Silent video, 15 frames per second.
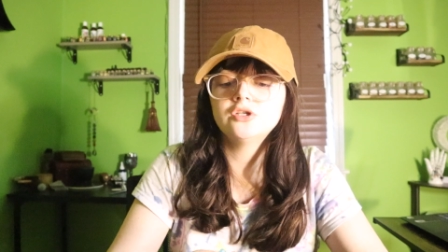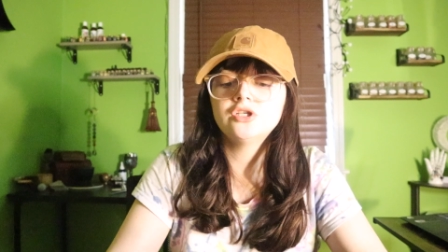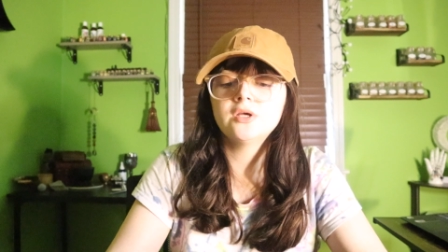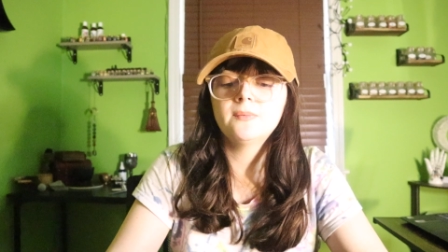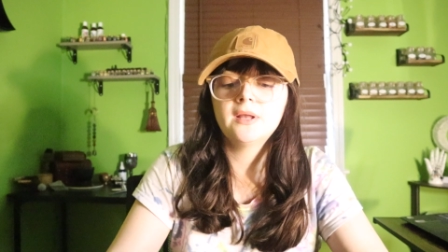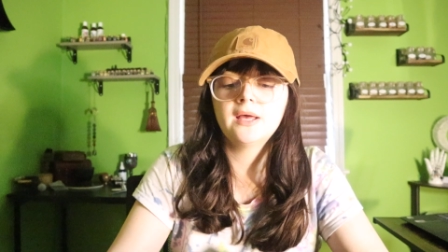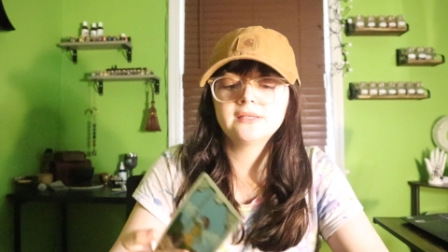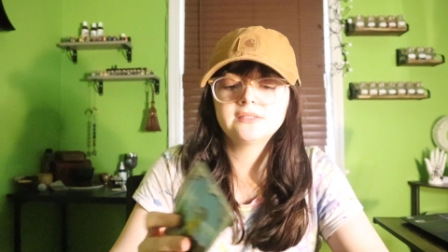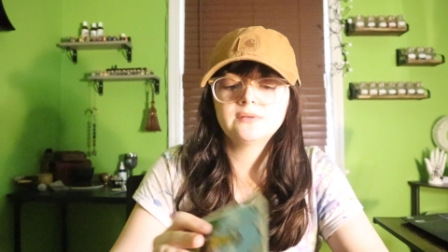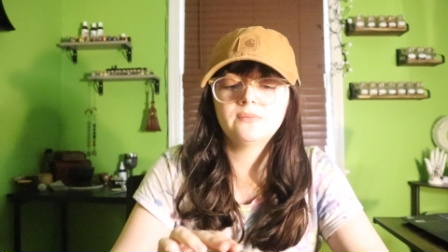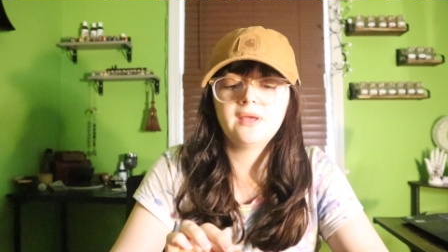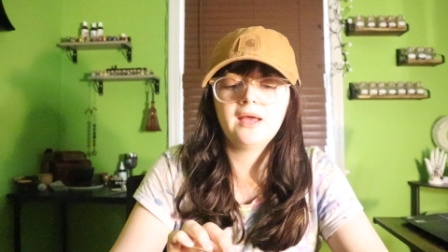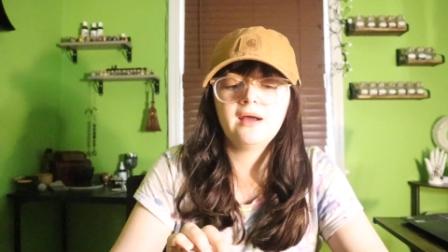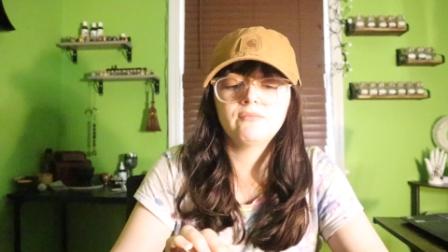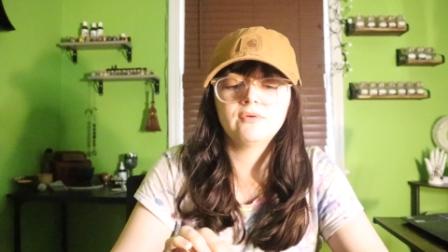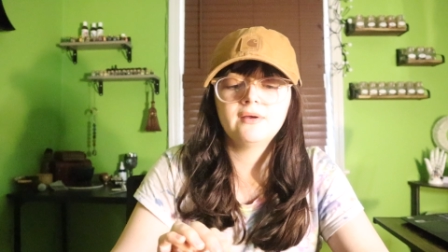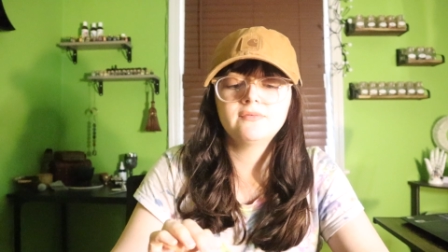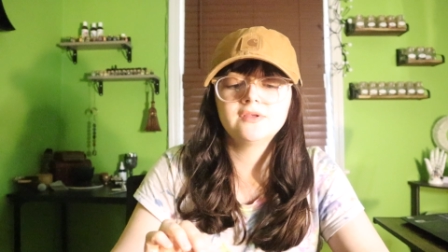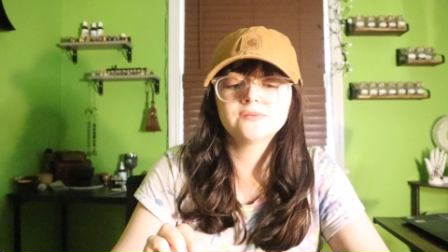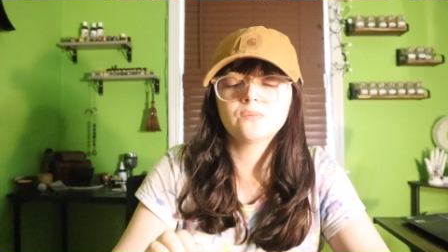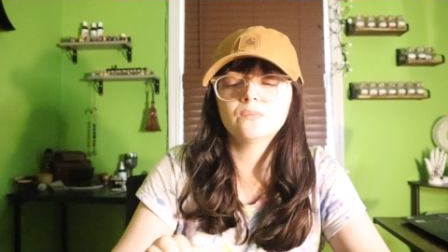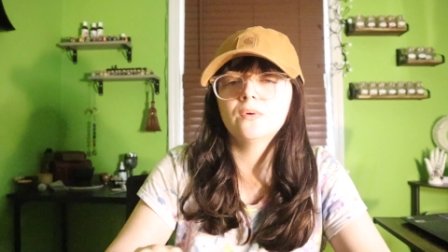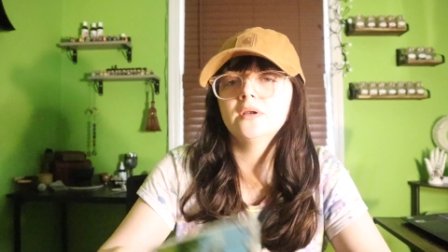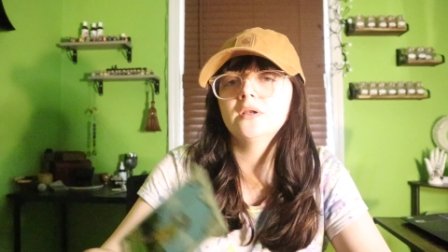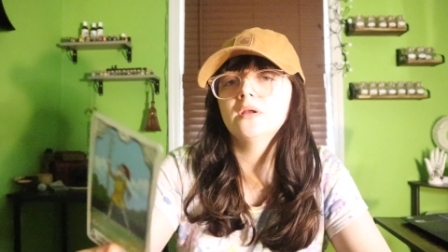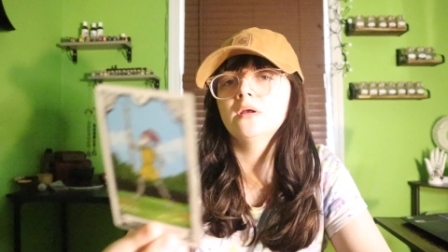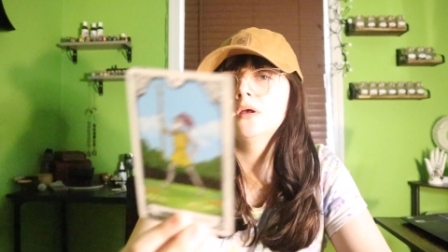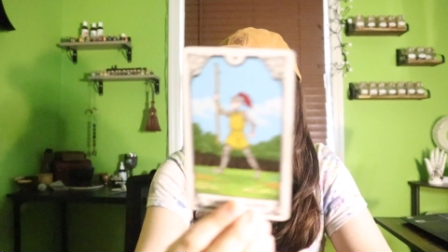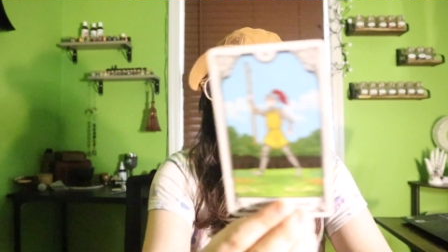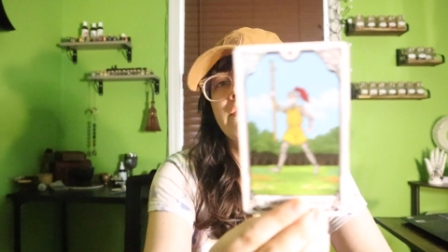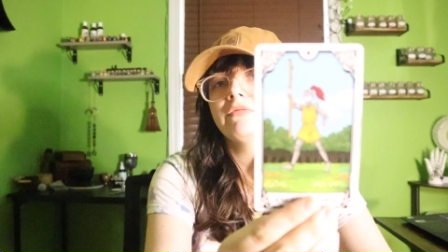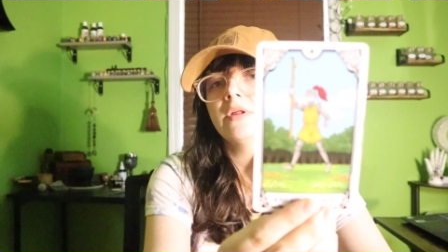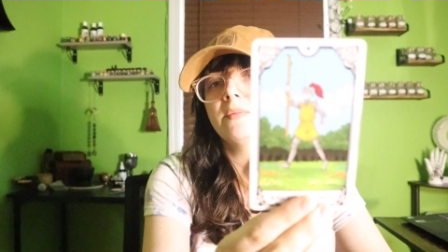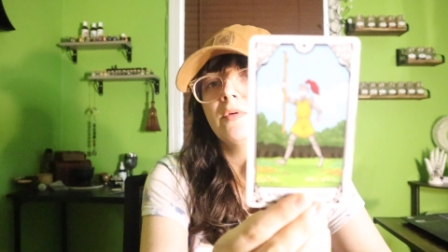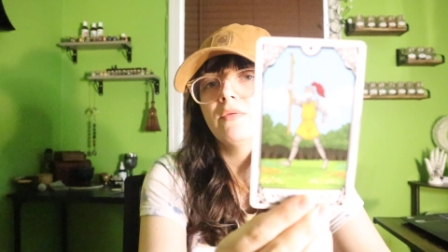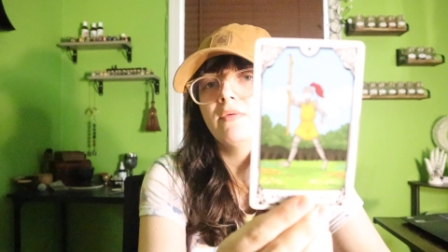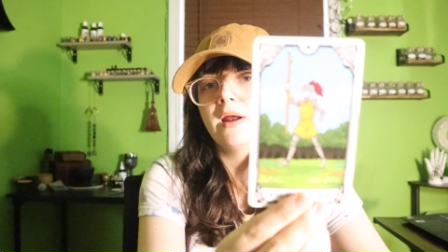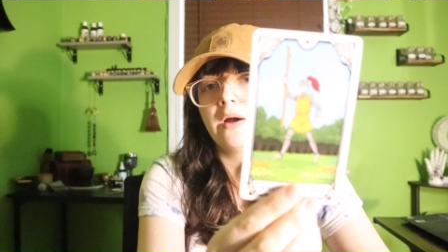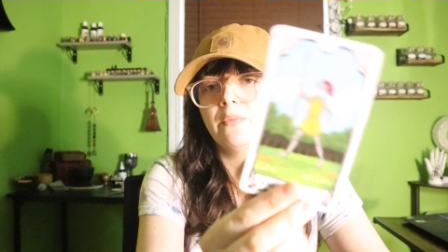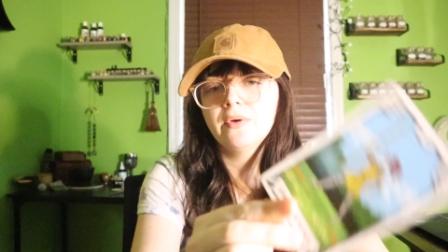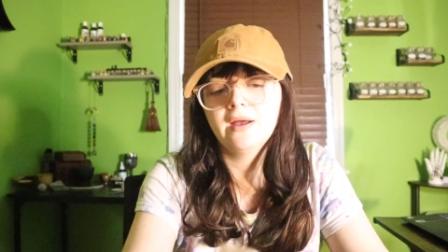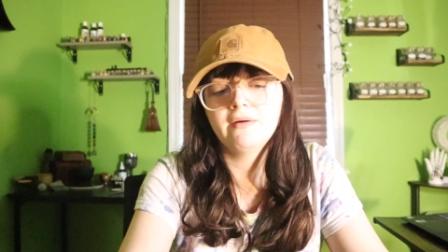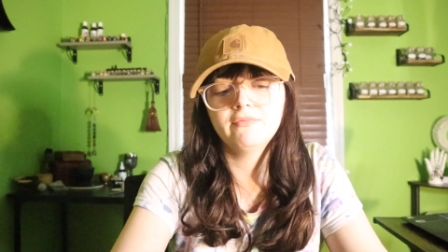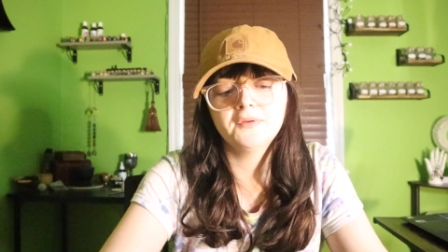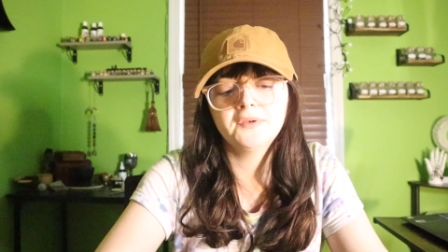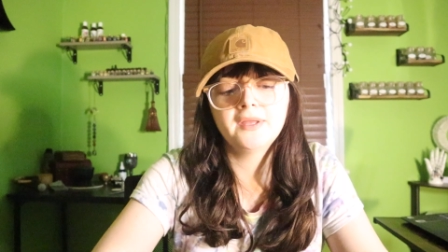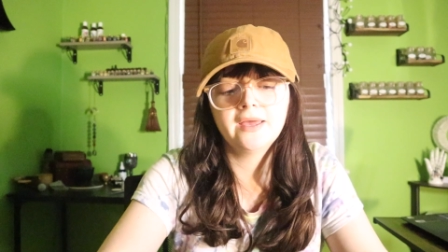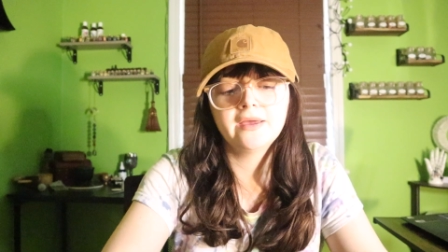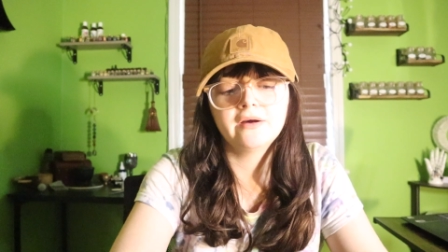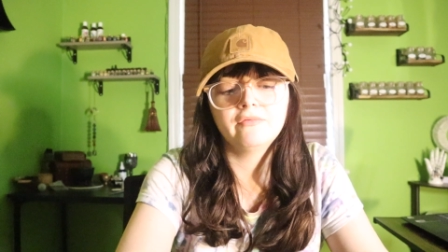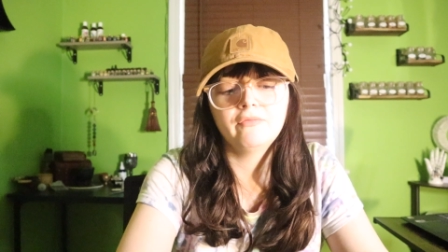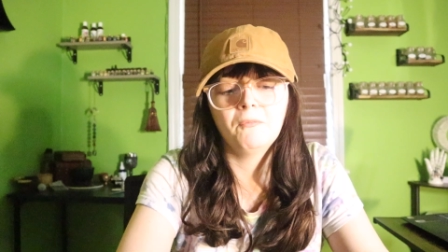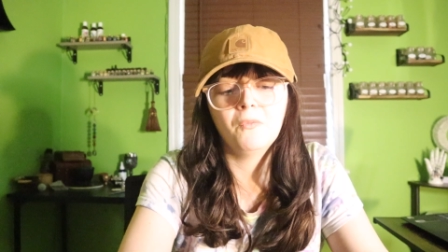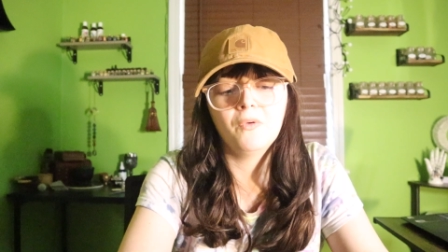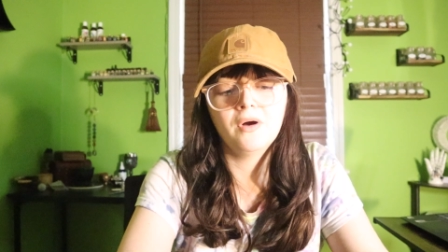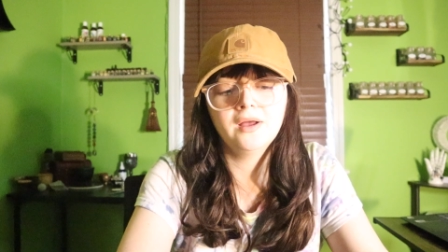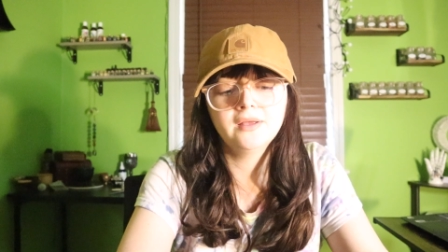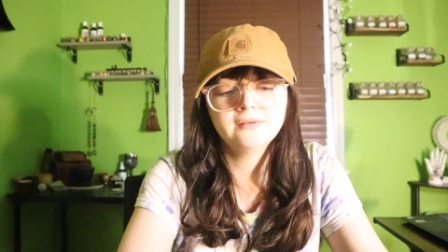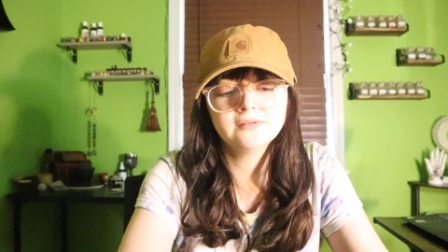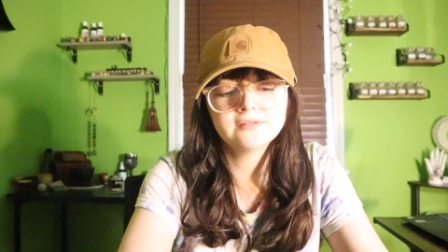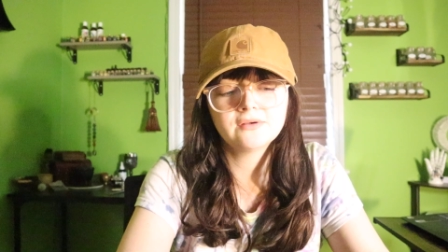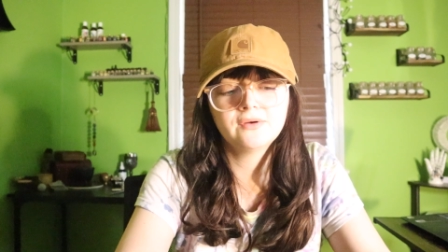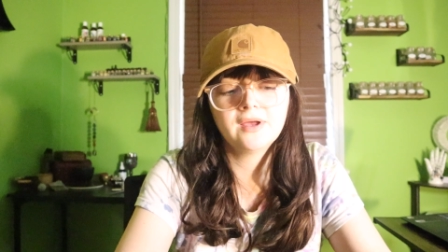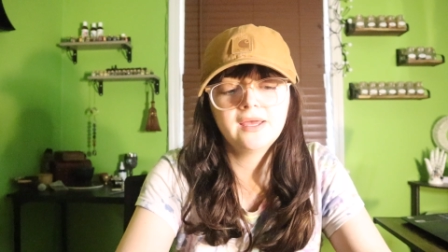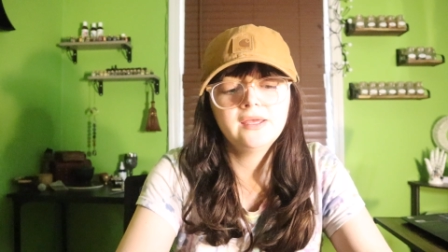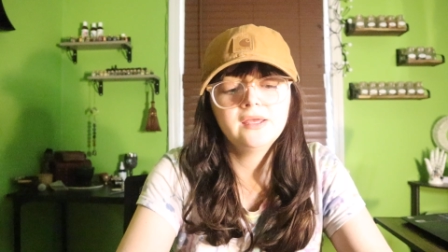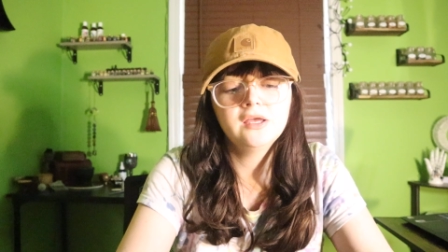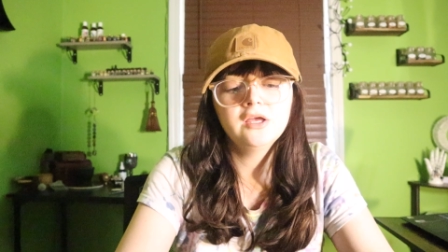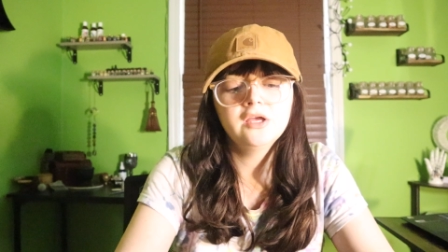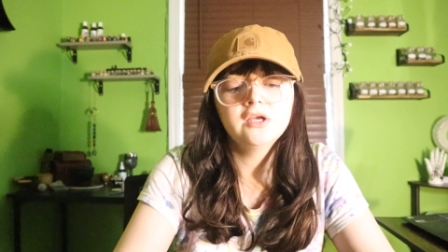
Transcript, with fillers: Gemini, see what we have. We have this one wanting to flip around. We have the Knight of Wands. Okay,